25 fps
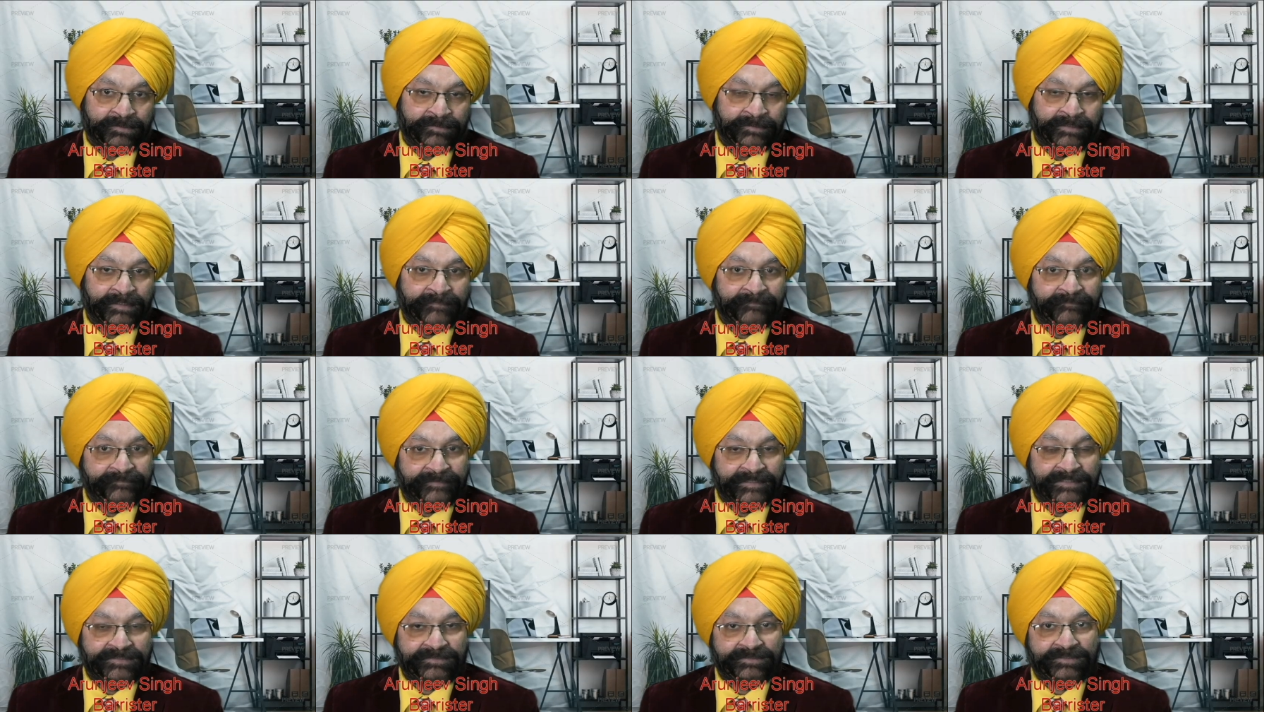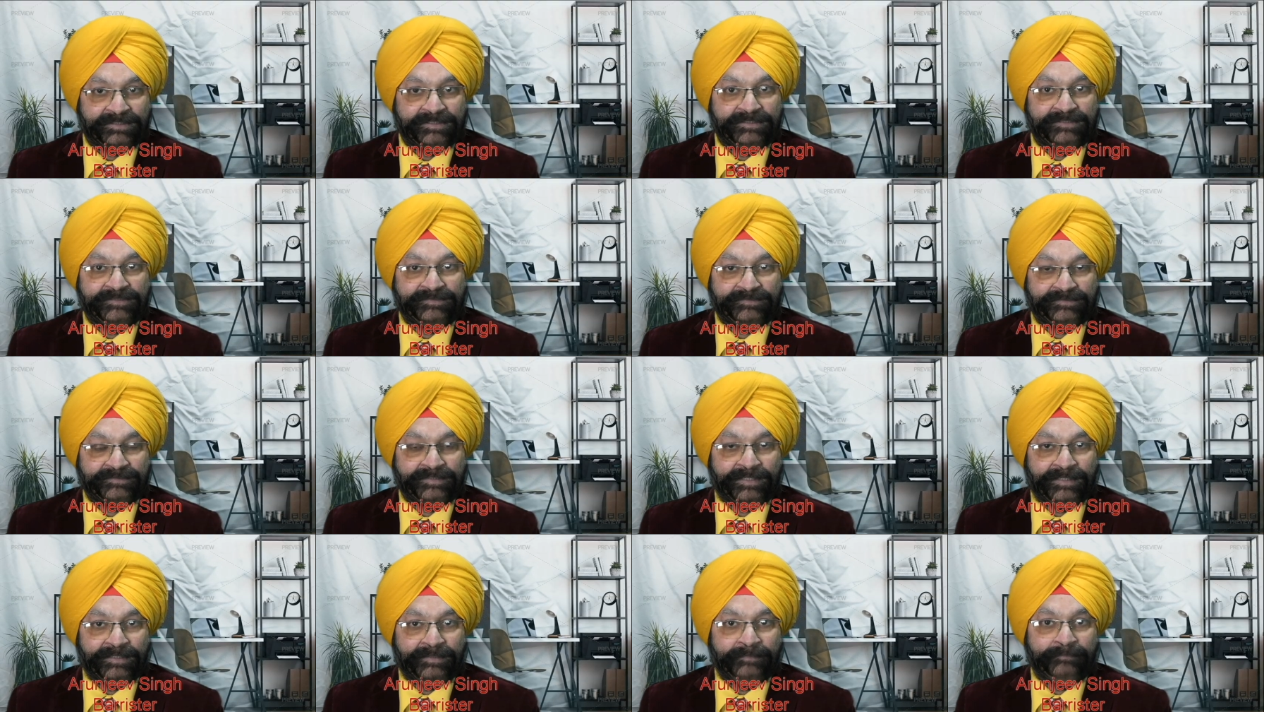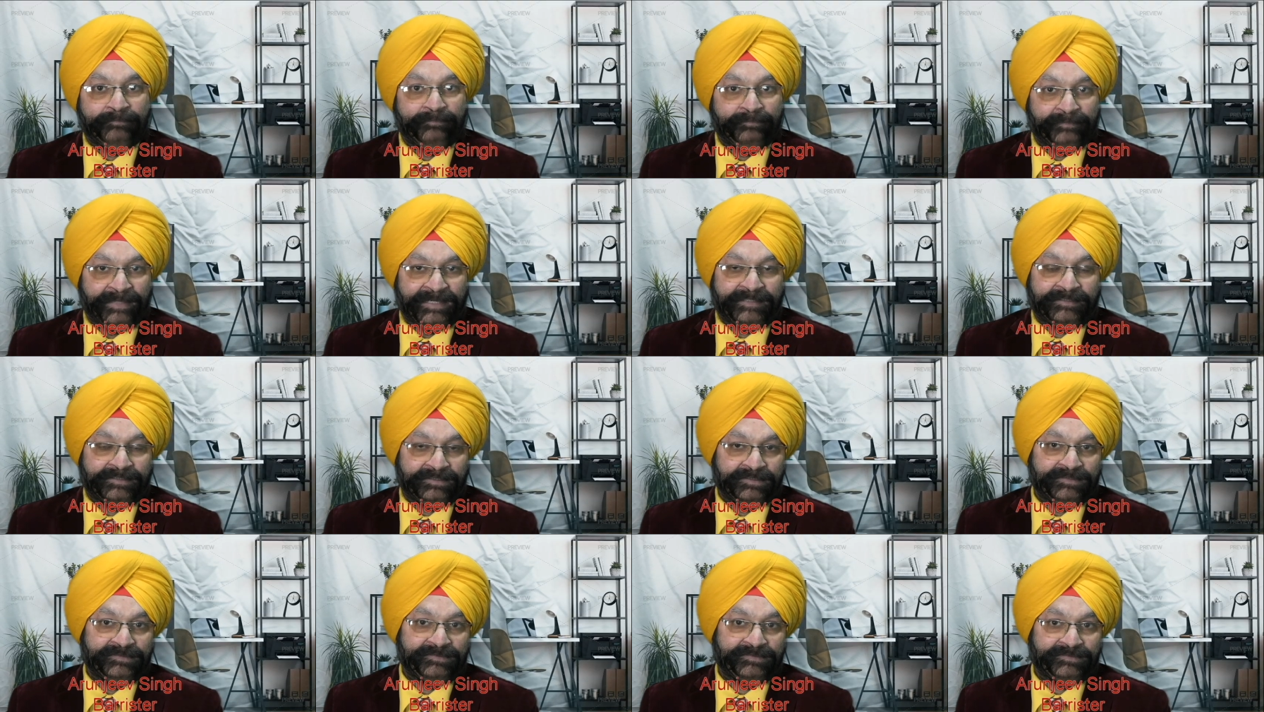The first is the
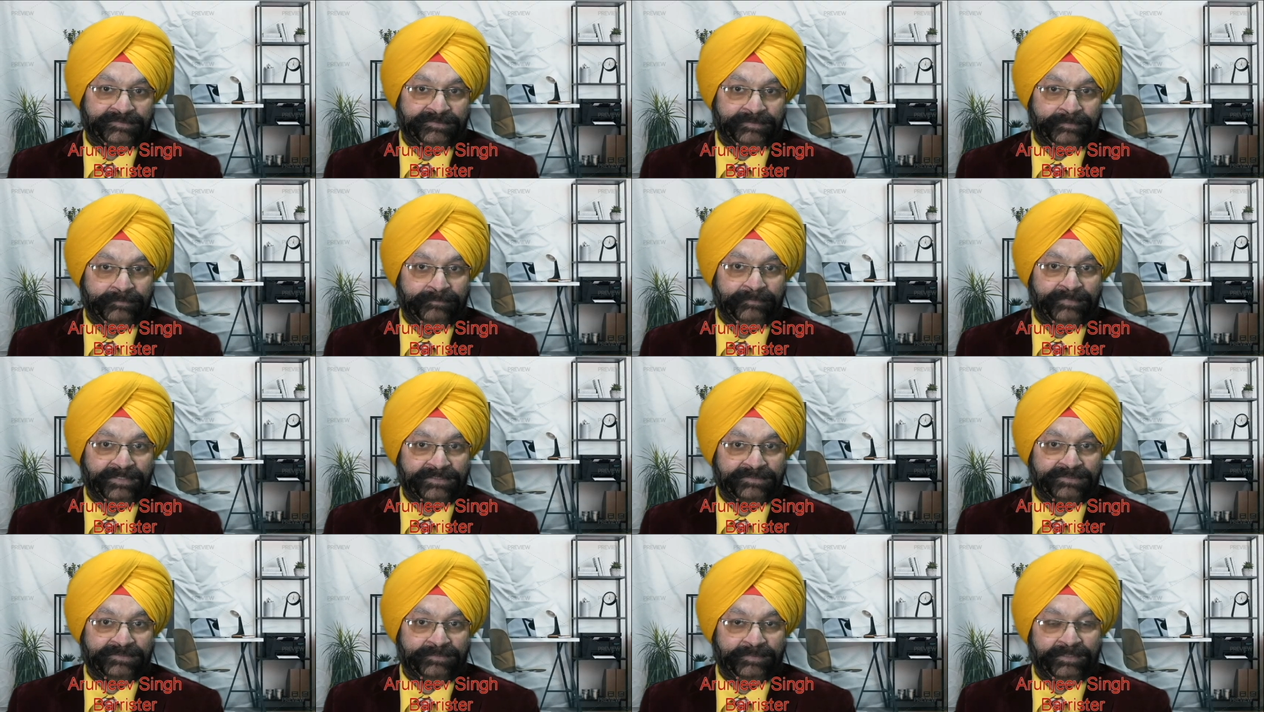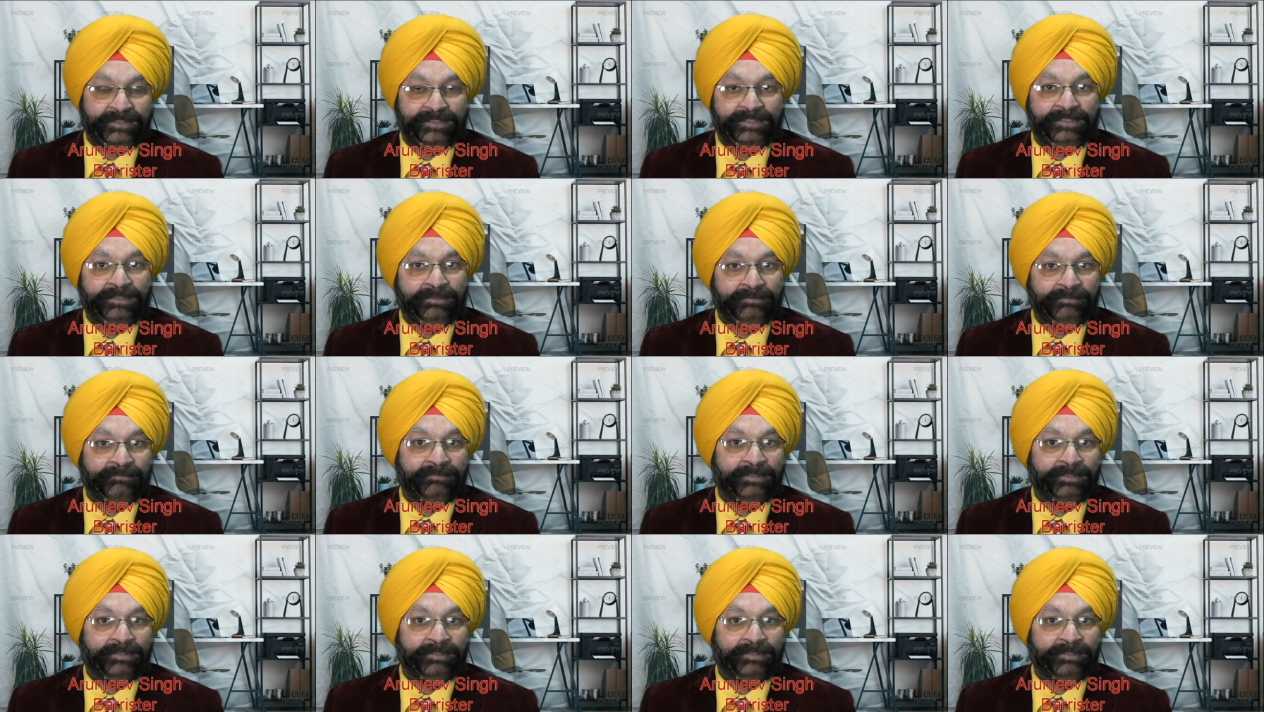matters must be